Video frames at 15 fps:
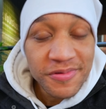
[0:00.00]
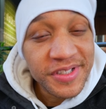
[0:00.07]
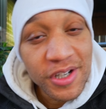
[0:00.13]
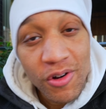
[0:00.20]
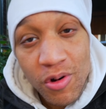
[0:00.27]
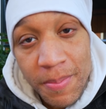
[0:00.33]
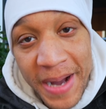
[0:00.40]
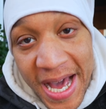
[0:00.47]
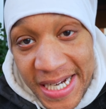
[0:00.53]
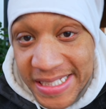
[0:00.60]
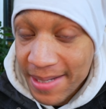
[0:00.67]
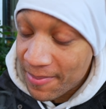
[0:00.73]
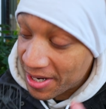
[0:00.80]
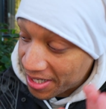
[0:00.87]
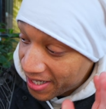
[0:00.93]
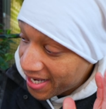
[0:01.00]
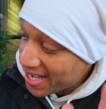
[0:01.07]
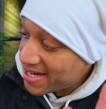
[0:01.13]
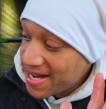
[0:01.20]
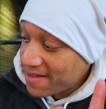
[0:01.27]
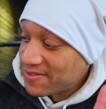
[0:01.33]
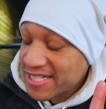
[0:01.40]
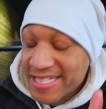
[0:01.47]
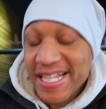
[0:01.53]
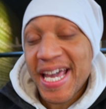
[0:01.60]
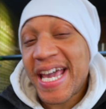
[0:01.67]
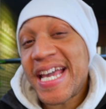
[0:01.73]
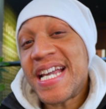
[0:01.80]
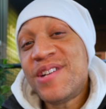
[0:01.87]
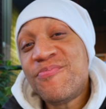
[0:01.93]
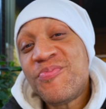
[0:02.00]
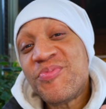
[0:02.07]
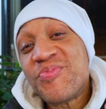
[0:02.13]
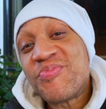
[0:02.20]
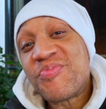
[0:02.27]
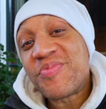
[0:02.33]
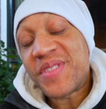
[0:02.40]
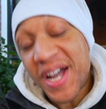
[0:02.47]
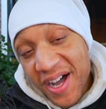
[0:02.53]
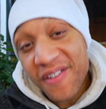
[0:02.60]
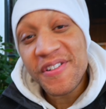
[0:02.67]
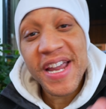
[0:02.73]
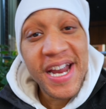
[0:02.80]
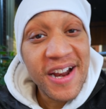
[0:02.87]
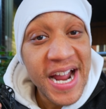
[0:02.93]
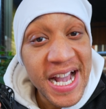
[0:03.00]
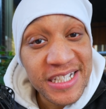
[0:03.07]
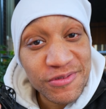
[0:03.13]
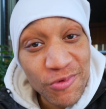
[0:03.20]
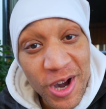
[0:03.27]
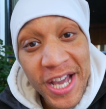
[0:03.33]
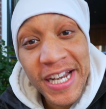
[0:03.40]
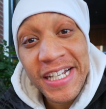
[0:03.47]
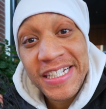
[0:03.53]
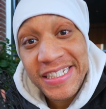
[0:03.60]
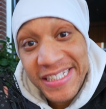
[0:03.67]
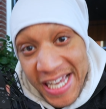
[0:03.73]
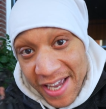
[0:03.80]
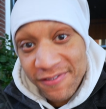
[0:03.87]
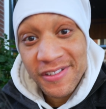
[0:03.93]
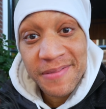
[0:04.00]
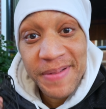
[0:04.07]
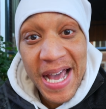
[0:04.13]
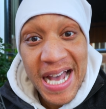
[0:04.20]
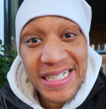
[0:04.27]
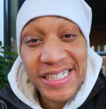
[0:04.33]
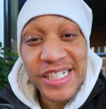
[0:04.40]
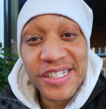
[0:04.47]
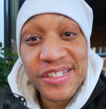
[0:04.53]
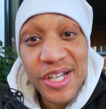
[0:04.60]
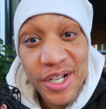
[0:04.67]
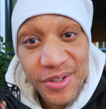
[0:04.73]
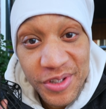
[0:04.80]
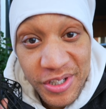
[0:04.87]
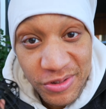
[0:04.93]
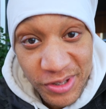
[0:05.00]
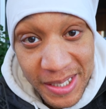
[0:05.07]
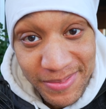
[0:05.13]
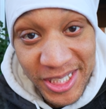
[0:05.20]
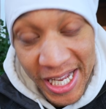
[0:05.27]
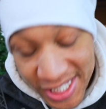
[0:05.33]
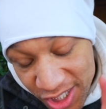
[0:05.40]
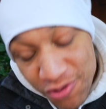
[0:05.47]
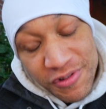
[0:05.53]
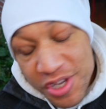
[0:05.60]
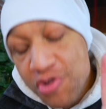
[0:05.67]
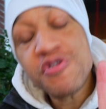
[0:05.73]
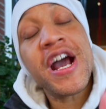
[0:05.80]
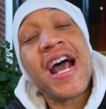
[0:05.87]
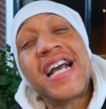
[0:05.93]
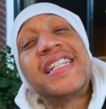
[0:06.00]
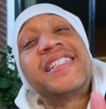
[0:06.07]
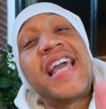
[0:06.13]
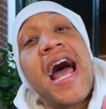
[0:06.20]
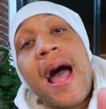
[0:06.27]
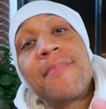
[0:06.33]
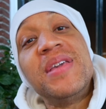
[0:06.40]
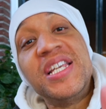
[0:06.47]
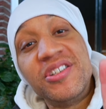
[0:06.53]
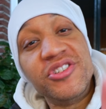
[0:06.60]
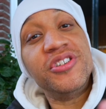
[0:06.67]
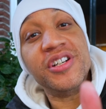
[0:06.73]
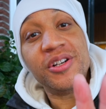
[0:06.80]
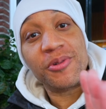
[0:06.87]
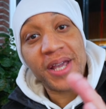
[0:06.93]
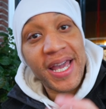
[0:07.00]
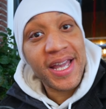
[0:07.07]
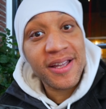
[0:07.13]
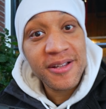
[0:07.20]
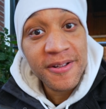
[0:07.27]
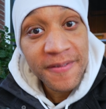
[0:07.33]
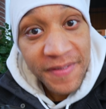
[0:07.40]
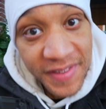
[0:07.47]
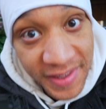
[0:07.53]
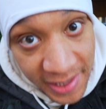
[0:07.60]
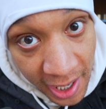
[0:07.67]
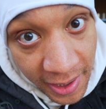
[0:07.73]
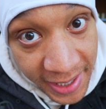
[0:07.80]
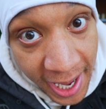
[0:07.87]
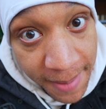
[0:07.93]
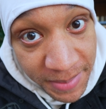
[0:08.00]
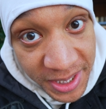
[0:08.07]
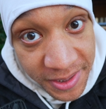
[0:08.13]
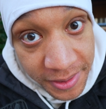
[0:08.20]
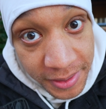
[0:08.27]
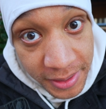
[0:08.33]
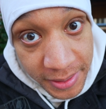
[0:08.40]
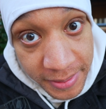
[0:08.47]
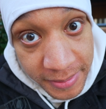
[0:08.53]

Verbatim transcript: zero robotics, I'm a gun, I have to say, the Hover Air X1 definitely passes the drip check. You, you guys got me good, okay? Y'all got me good.